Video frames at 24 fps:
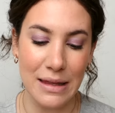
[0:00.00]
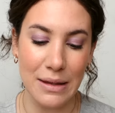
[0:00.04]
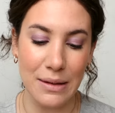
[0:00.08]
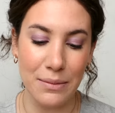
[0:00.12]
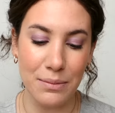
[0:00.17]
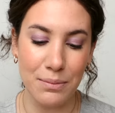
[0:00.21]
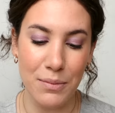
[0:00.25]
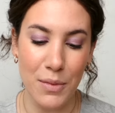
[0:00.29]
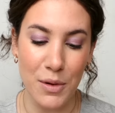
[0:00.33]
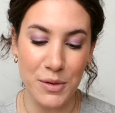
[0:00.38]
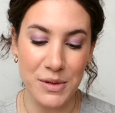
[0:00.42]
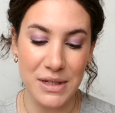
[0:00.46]
the
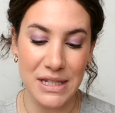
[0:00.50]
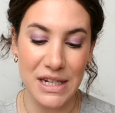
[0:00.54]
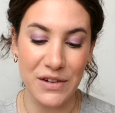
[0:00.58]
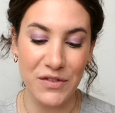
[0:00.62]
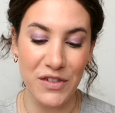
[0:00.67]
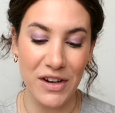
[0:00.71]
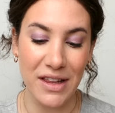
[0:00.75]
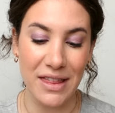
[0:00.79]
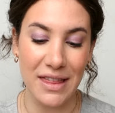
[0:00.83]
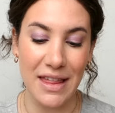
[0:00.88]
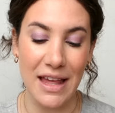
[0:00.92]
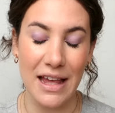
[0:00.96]
most
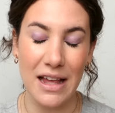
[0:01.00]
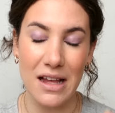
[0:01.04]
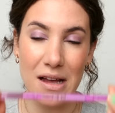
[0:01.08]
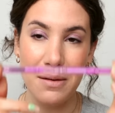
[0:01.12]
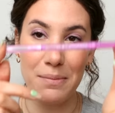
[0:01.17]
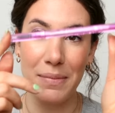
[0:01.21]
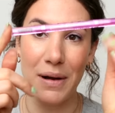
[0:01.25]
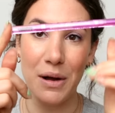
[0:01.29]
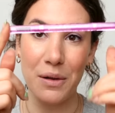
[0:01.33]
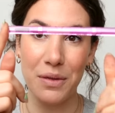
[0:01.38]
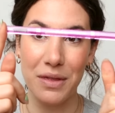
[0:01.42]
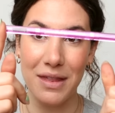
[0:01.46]
different thing
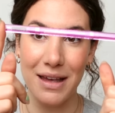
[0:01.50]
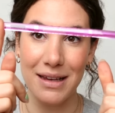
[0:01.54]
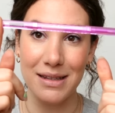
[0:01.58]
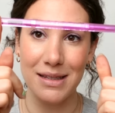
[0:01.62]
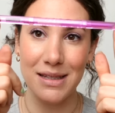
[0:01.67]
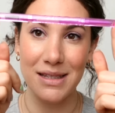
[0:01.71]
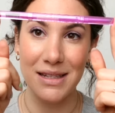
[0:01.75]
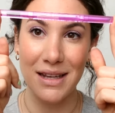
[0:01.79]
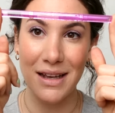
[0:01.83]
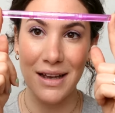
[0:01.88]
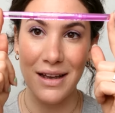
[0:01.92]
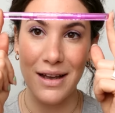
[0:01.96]
about
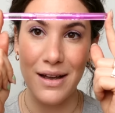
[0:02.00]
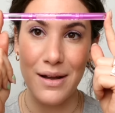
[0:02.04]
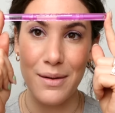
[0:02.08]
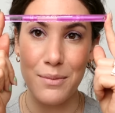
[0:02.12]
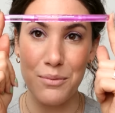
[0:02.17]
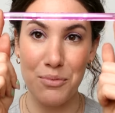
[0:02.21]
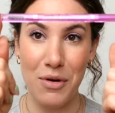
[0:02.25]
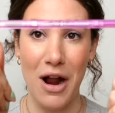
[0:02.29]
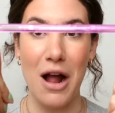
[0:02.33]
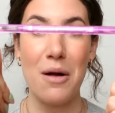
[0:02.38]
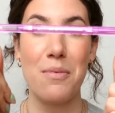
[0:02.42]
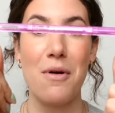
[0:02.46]
this
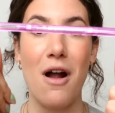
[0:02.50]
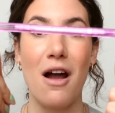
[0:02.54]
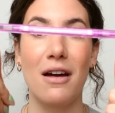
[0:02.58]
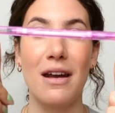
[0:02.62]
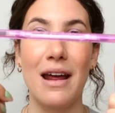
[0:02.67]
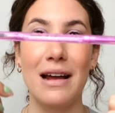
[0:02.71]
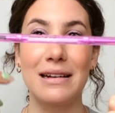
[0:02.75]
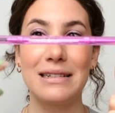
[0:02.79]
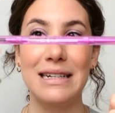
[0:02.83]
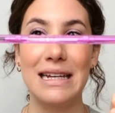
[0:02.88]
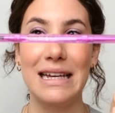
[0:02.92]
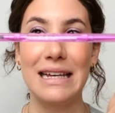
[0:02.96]
brow
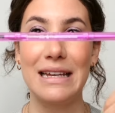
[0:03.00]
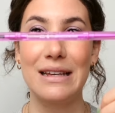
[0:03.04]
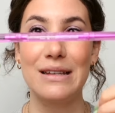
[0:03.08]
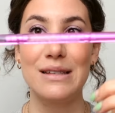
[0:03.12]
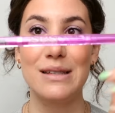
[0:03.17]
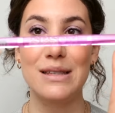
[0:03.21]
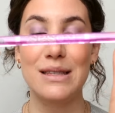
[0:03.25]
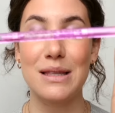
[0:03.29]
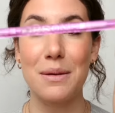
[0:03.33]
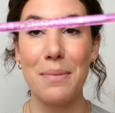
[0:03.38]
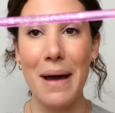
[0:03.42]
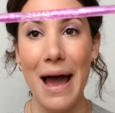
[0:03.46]
product
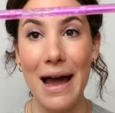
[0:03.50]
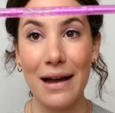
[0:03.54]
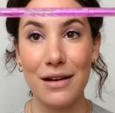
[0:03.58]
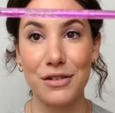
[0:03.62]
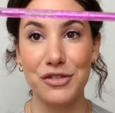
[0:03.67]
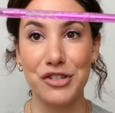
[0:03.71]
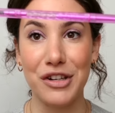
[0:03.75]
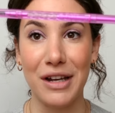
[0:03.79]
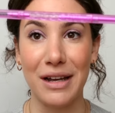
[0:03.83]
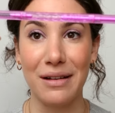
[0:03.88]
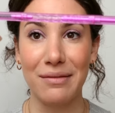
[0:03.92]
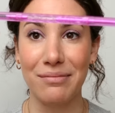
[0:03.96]
is the
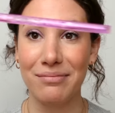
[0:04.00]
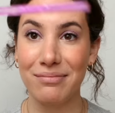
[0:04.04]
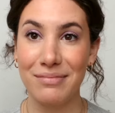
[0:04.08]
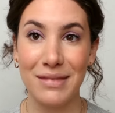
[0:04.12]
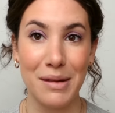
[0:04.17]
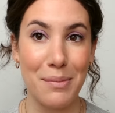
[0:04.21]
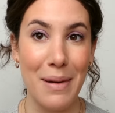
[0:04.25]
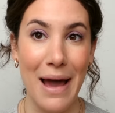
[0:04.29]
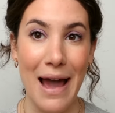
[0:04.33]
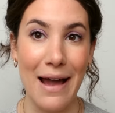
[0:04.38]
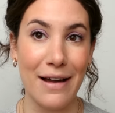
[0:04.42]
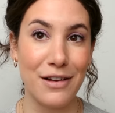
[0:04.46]
packaging. The
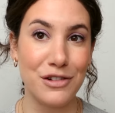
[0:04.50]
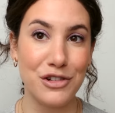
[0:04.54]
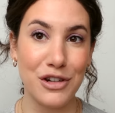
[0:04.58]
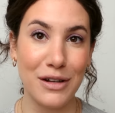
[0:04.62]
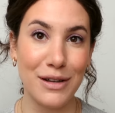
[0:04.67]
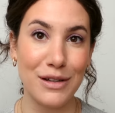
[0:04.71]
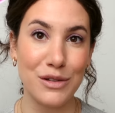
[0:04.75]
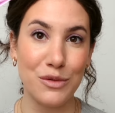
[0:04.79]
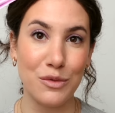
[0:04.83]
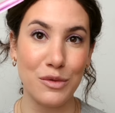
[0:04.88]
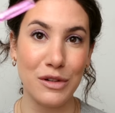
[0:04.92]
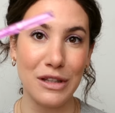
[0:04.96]
packaging
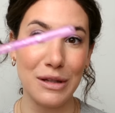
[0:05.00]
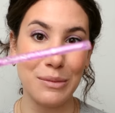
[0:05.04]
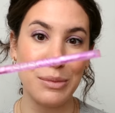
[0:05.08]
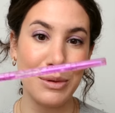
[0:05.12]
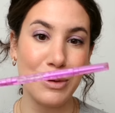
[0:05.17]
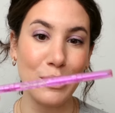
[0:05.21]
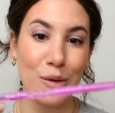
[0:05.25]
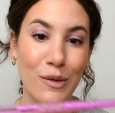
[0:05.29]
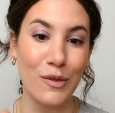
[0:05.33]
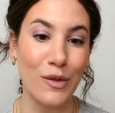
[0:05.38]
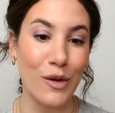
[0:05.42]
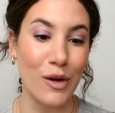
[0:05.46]
is really
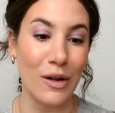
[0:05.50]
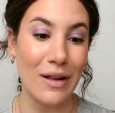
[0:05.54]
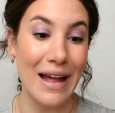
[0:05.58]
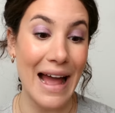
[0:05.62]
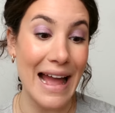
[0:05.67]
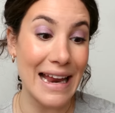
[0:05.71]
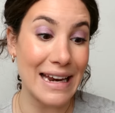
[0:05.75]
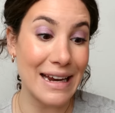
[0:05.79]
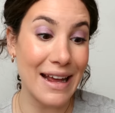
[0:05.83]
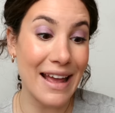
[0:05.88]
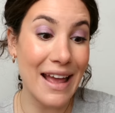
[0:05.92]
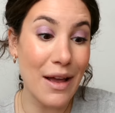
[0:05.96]
beautiful
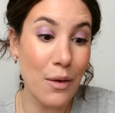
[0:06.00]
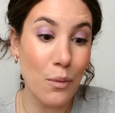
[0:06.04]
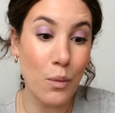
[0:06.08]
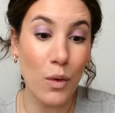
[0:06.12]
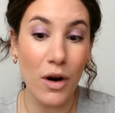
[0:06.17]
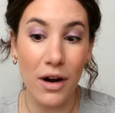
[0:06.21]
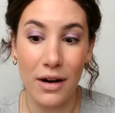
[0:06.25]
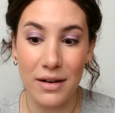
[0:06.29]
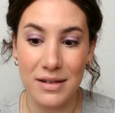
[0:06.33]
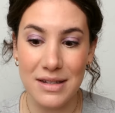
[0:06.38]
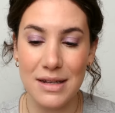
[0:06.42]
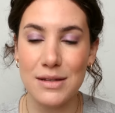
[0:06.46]
and it, it
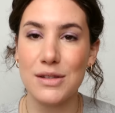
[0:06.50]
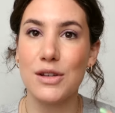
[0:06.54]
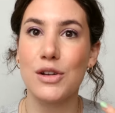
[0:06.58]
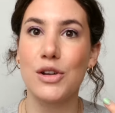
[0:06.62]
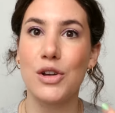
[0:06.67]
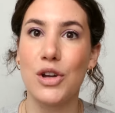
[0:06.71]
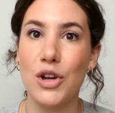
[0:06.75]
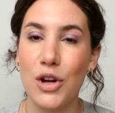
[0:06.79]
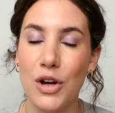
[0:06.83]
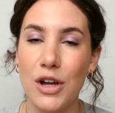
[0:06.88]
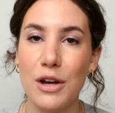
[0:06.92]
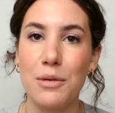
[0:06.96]
works. It's a
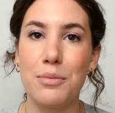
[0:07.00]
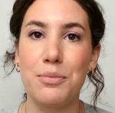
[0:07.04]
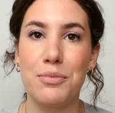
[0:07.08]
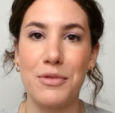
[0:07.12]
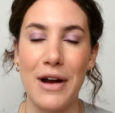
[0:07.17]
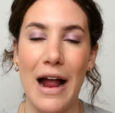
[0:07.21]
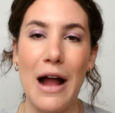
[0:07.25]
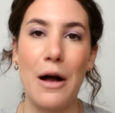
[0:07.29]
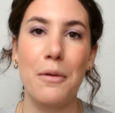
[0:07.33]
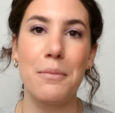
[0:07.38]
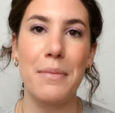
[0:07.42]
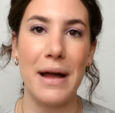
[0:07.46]
good
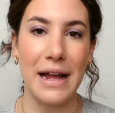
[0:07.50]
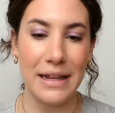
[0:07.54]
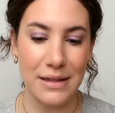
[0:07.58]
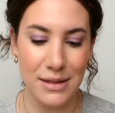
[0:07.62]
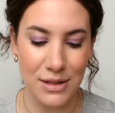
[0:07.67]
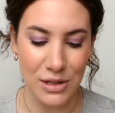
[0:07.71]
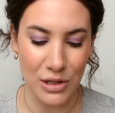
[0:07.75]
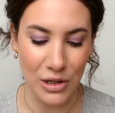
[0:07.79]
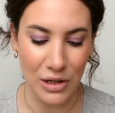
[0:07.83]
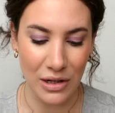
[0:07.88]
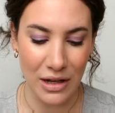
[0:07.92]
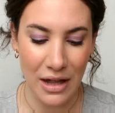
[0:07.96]
brow
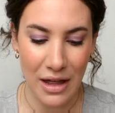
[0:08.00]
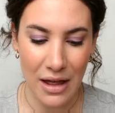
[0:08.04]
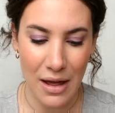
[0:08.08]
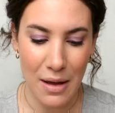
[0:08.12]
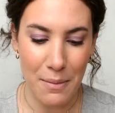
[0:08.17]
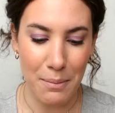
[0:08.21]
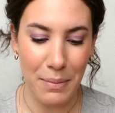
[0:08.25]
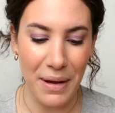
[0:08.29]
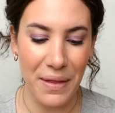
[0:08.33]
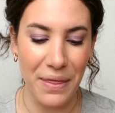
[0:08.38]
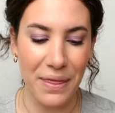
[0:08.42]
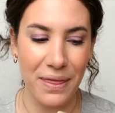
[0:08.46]
pencil,
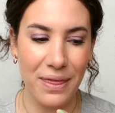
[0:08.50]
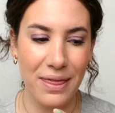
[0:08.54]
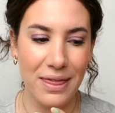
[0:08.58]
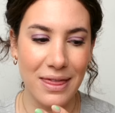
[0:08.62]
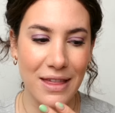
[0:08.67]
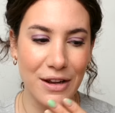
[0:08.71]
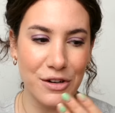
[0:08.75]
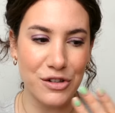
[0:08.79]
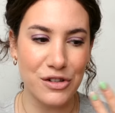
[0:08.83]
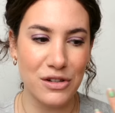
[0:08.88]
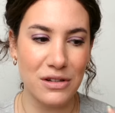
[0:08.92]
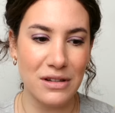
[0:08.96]
but
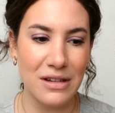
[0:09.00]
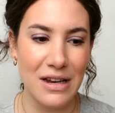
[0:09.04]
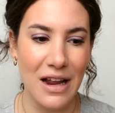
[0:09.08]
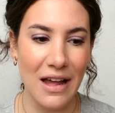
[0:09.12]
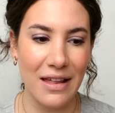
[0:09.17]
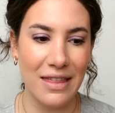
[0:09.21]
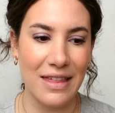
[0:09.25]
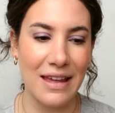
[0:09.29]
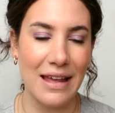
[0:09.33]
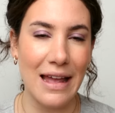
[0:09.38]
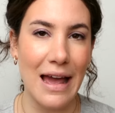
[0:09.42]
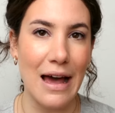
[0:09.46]
there's
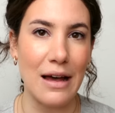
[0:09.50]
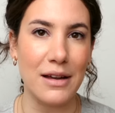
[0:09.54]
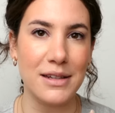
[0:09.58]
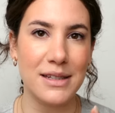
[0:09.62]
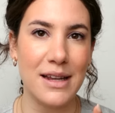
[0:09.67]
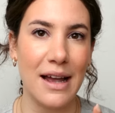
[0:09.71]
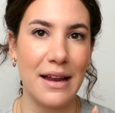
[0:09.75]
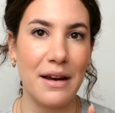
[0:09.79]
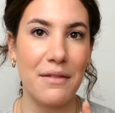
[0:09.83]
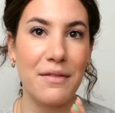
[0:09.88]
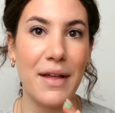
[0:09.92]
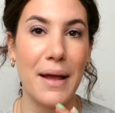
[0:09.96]
nothing else
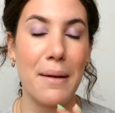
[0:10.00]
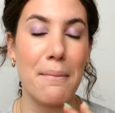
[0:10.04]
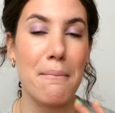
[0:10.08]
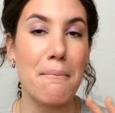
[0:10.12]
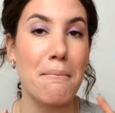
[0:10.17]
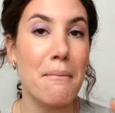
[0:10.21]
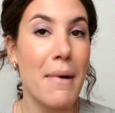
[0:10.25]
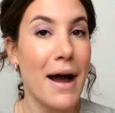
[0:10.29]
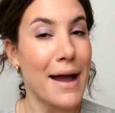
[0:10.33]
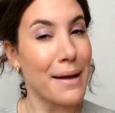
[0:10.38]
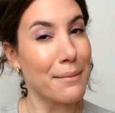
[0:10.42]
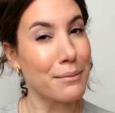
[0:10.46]
kind of like
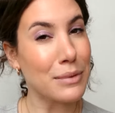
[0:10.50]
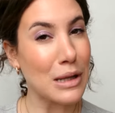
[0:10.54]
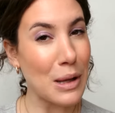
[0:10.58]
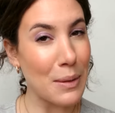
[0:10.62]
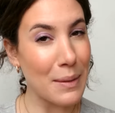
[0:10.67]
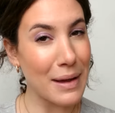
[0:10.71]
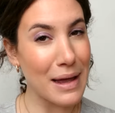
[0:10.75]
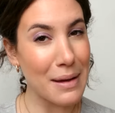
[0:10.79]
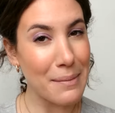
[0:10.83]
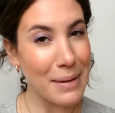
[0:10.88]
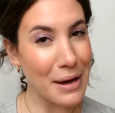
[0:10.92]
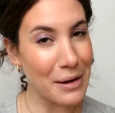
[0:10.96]

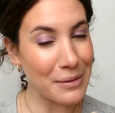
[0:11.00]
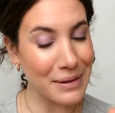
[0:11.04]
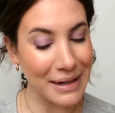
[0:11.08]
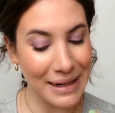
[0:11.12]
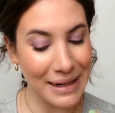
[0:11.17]
mind-blowing about